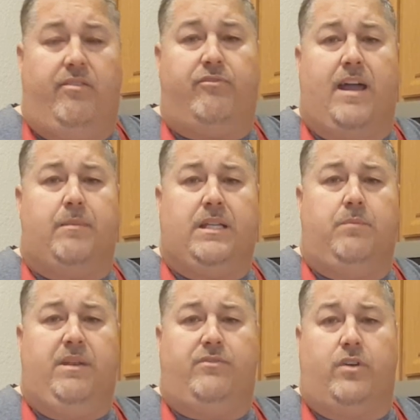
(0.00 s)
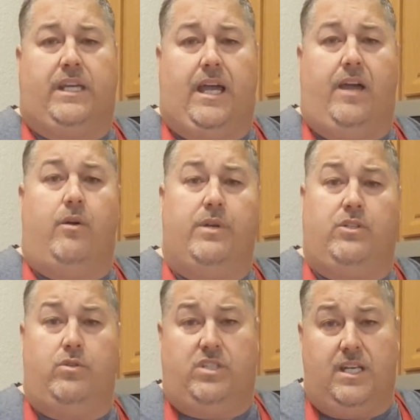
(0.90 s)
fragmented beef jerky, I always
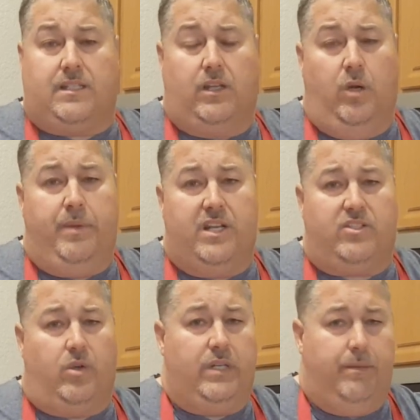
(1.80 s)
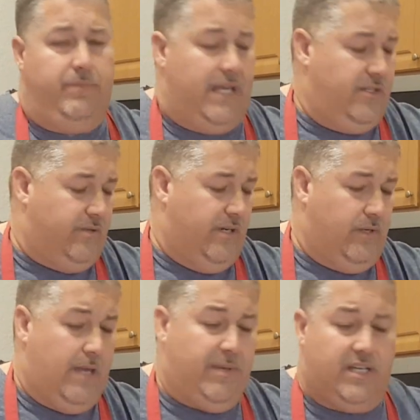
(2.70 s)
use just a little bit of sodium nitrate,
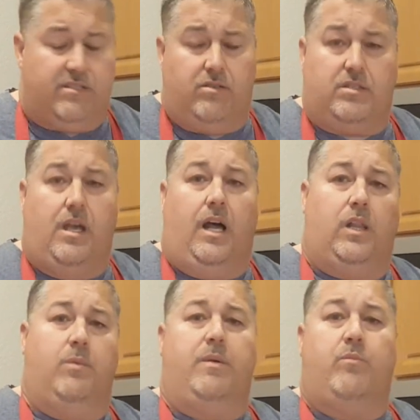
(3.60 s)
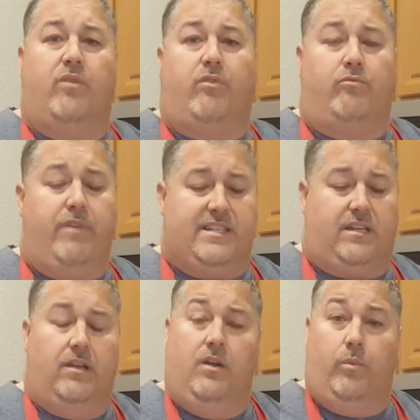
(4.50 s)
okay? Because there's a little bit more of a risk
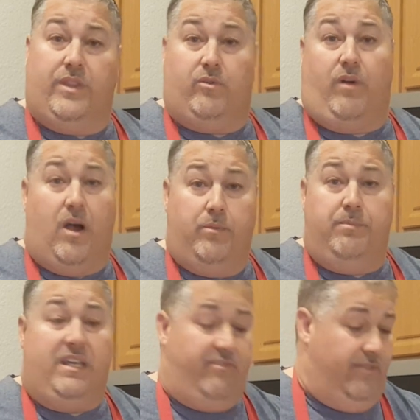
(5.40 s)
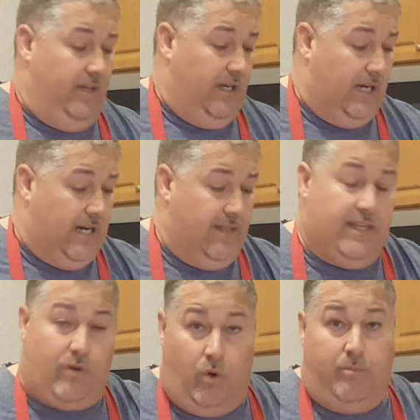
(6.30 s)
with ground beef
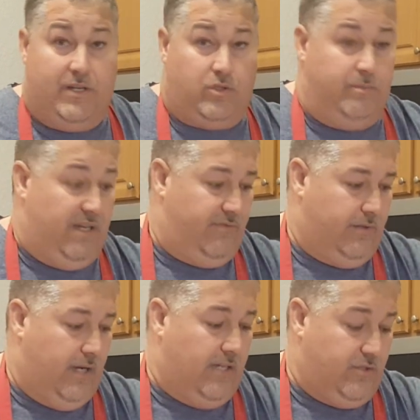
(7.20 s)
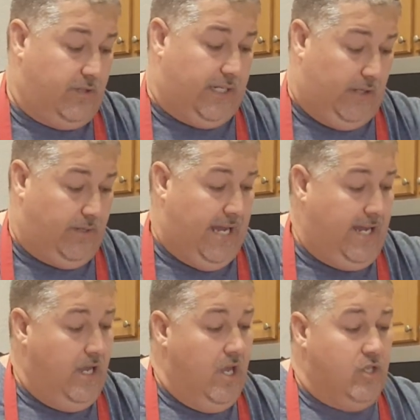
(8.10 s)
than whole muscle beef jerky, okay?
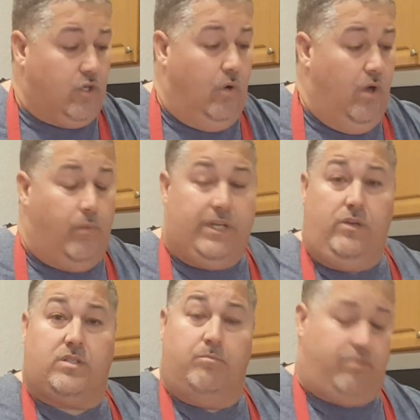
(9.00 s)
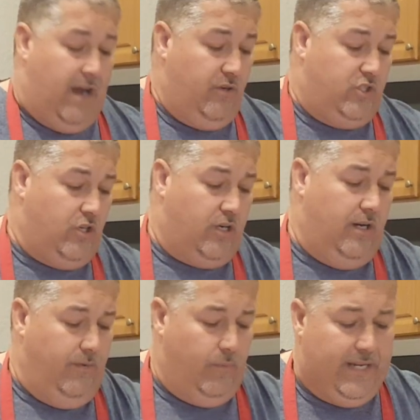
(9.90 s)
So we're gonna use some brown
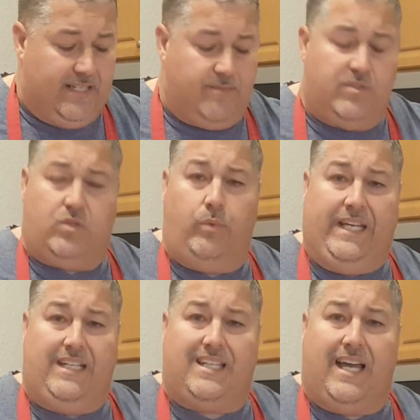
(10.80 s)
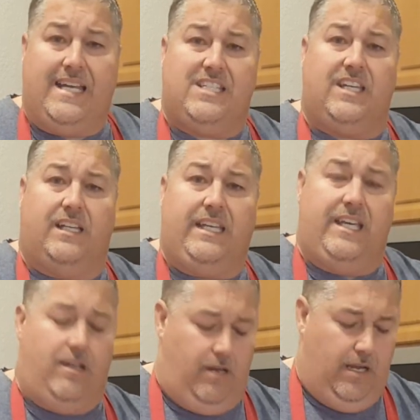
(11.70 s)
sugar. We got some sweet Thai chili
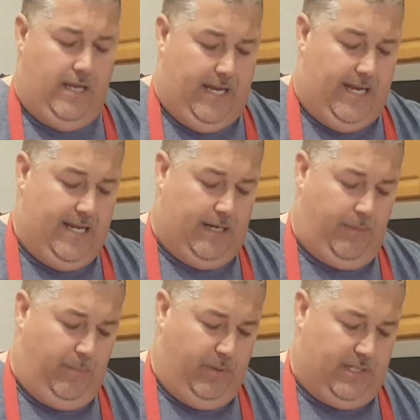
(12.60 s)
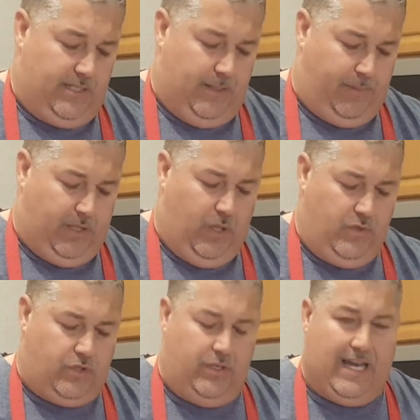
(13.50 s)
here, and I'm gonna put this up
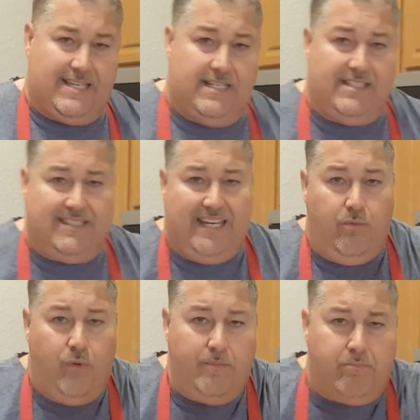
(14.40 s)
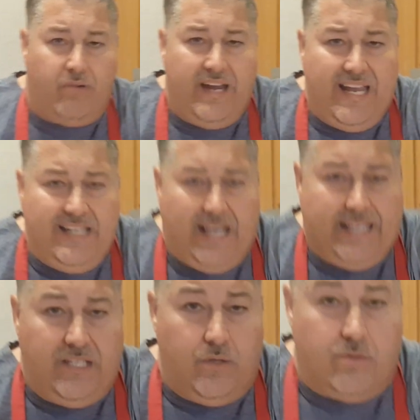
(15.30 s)
close so you guys can see what brand
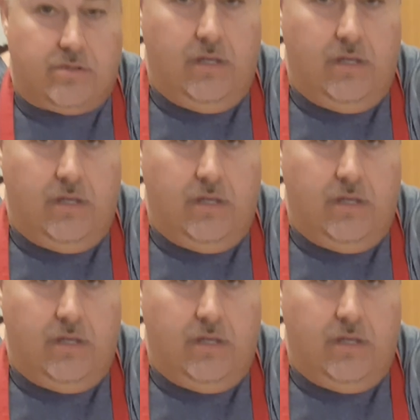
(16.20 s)
I use,